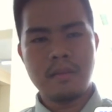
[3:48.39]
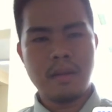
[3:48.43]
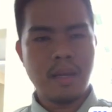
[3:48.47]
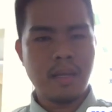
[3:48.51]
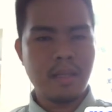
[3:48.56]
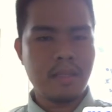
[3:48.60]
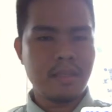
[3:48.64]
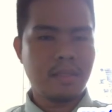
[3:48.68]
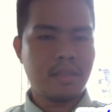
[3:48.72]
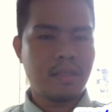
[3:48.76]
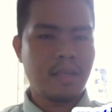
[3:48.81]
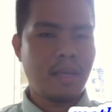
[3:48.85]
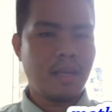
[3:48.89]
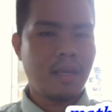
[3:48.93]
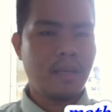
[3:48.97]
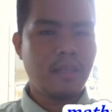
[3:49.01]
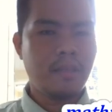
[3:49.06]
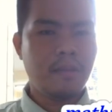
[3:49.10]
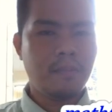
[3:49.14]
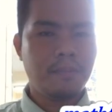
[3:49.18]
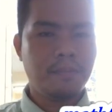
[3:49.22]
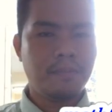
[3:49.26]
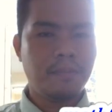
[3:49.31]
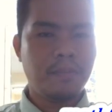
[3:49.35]
right
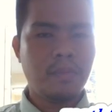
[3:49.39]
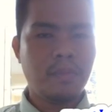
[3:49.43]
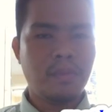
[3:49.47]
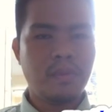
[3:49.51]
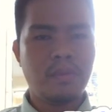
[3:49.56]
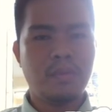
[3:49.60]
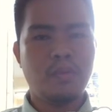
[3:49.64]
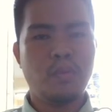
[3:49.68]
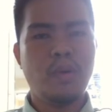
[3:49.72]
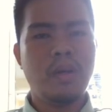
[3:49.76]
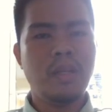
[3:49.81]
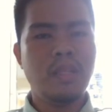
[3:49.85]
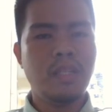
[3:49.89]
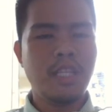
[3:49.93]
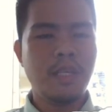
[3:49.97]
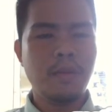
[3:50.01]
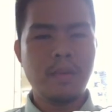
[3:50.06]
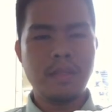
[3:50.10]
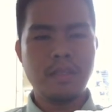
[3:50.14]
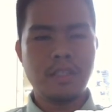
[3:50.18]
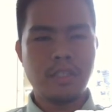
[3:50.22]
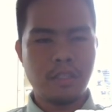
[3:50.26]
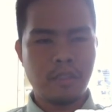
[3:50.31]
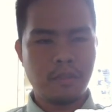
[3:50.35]
side, one
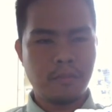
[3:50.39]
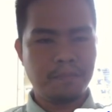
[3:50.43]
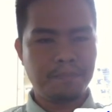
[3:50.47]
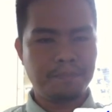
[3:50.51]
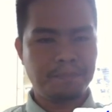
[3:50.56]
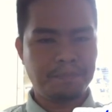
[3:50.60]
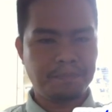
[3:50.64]
dimension.